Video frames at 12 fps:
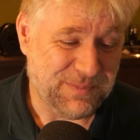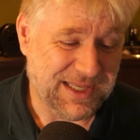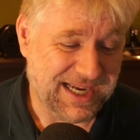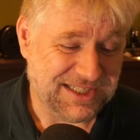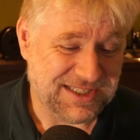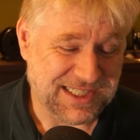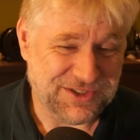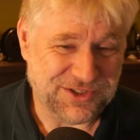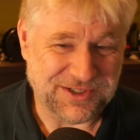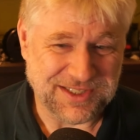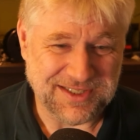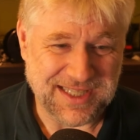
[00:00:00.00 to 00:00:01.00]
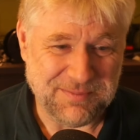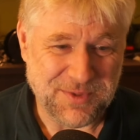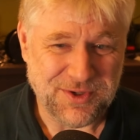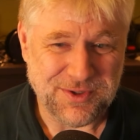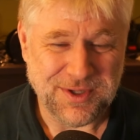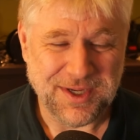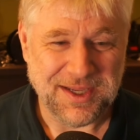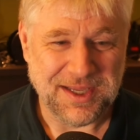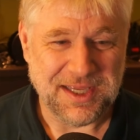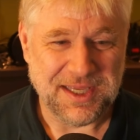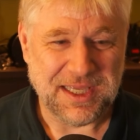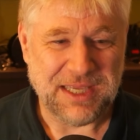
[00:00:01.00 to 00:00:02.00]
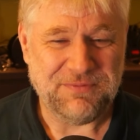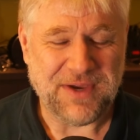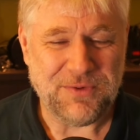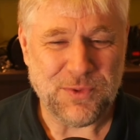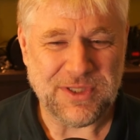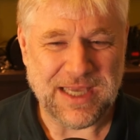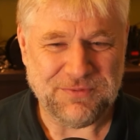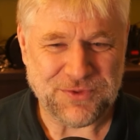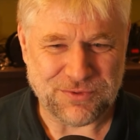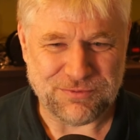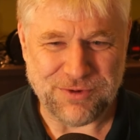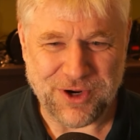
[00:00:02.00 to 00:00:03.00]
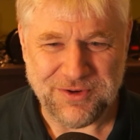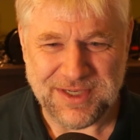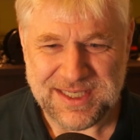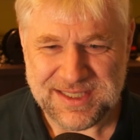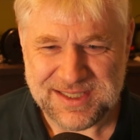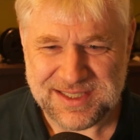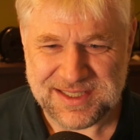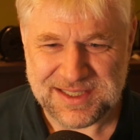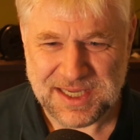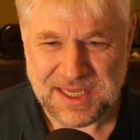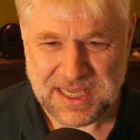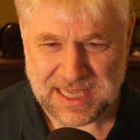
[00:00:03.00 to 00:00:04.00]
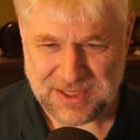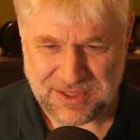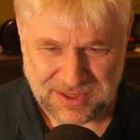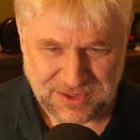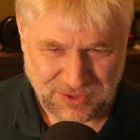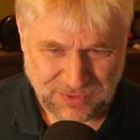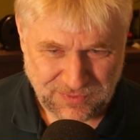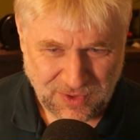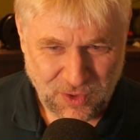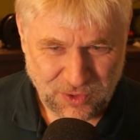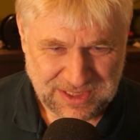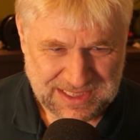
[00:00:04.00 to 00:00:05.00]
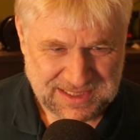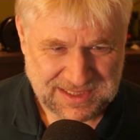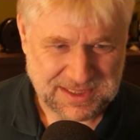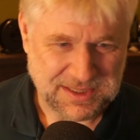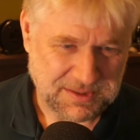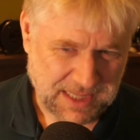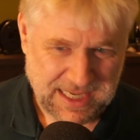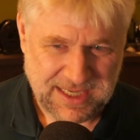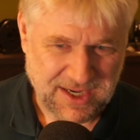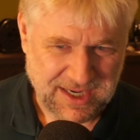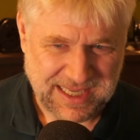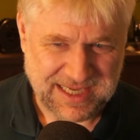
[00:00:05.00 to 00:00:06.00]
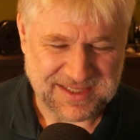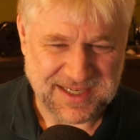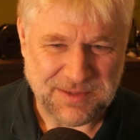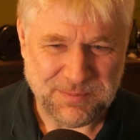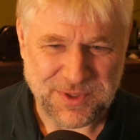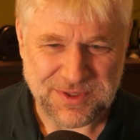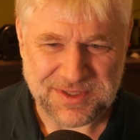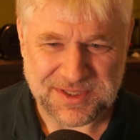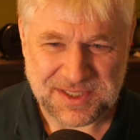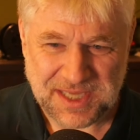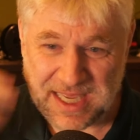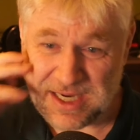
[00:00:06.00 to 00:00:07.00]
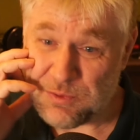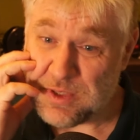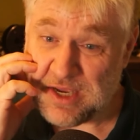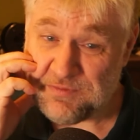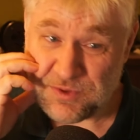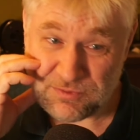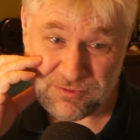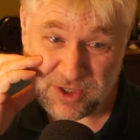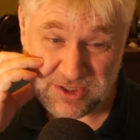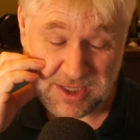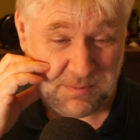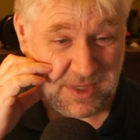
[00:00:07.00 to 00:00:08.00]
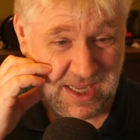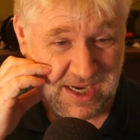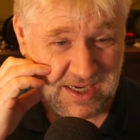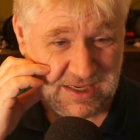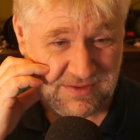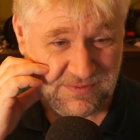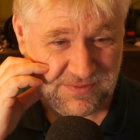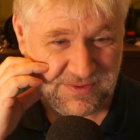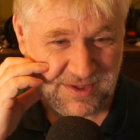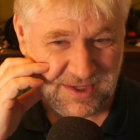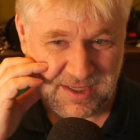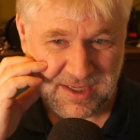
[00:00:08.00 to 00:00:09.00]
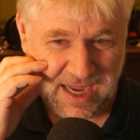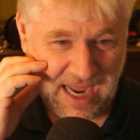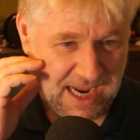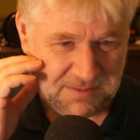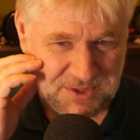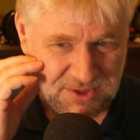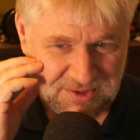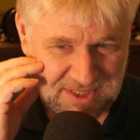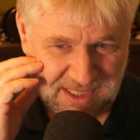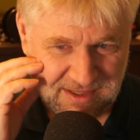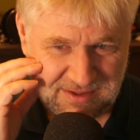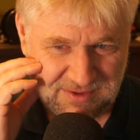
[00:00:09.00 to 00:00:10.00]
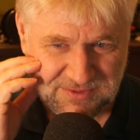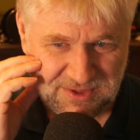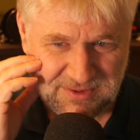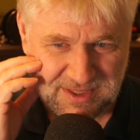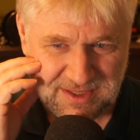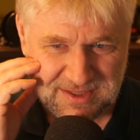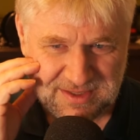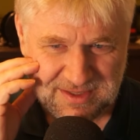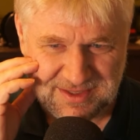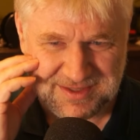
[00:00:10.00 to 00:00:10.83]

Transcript: me actually during the demo if i would have to run this you know all these ai examples and i would have to run them live I'm so scared of doing this.